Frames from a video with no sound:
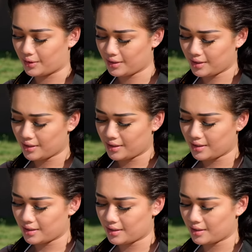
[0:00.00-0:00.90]

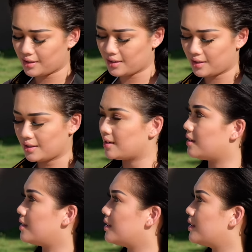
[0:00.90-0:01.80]

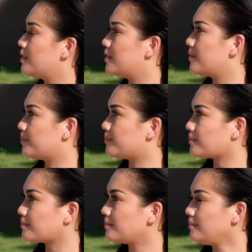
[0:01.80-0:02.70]

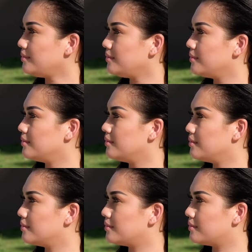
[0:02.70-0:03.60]

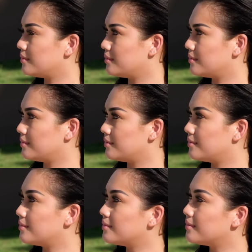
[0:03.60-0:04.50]

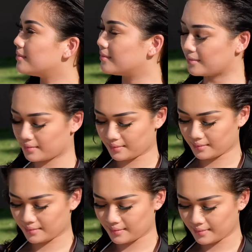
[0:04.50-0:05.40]

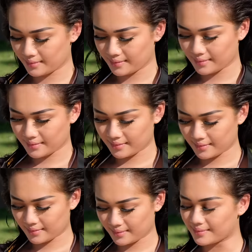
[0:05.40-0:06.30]

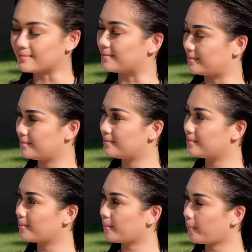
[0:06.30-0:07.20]

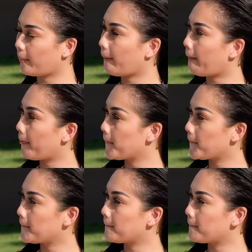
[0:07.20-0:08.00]
(not speaking)